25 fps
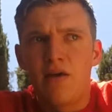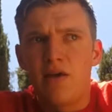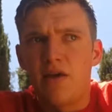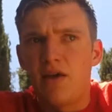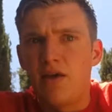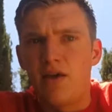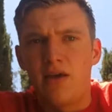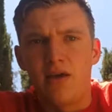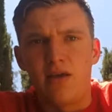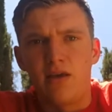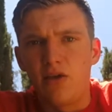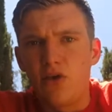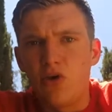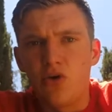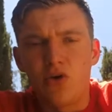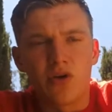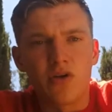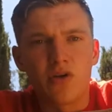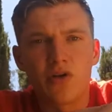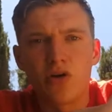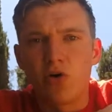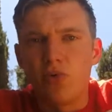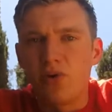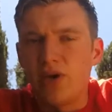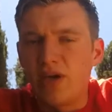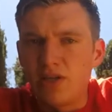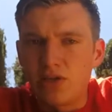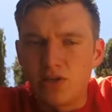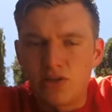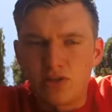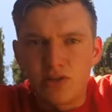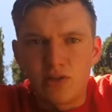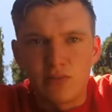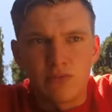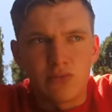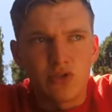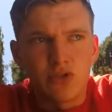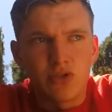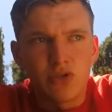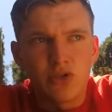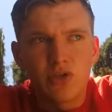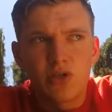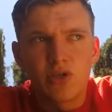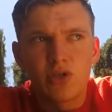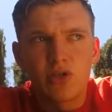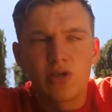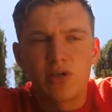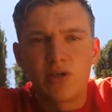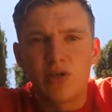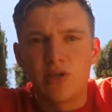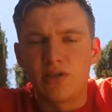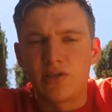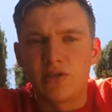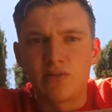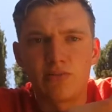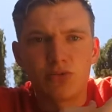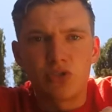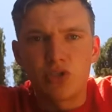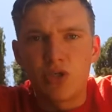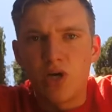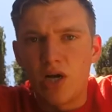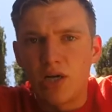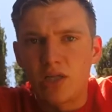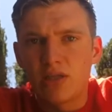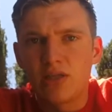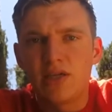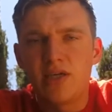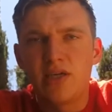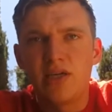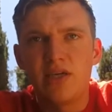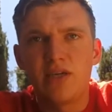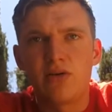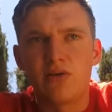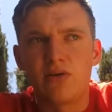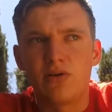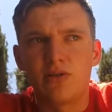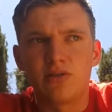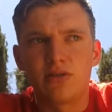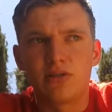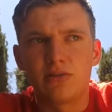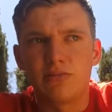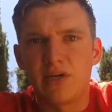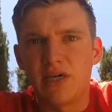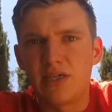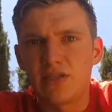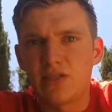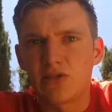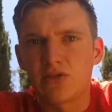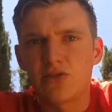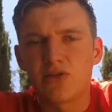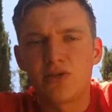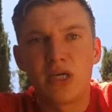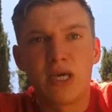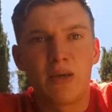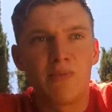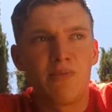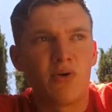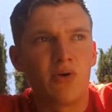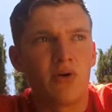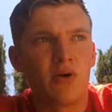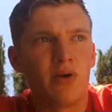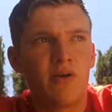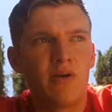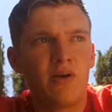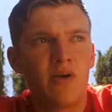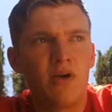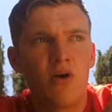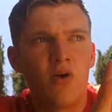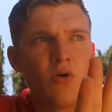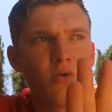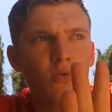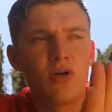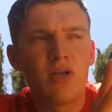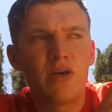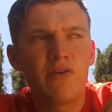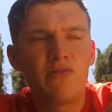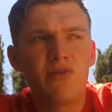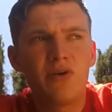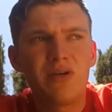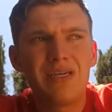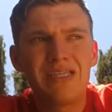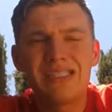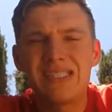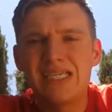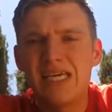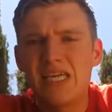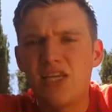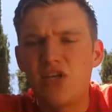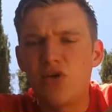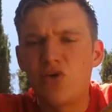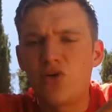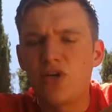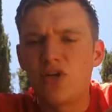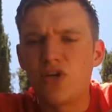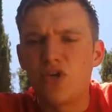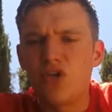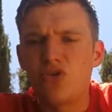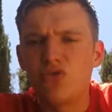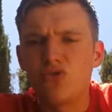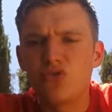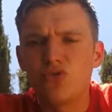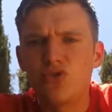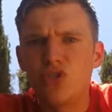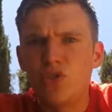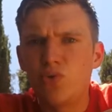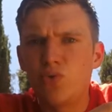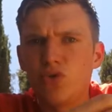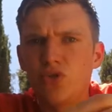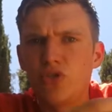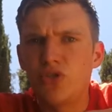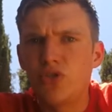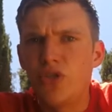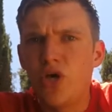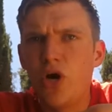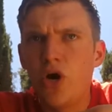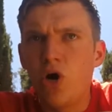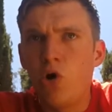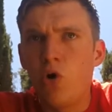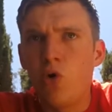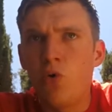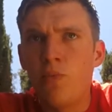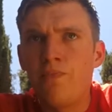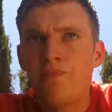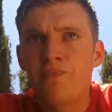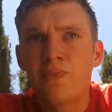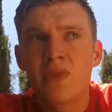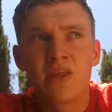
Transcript: You can go eat some sugar and some chocolate or some ice cream or whatever it is, and you will know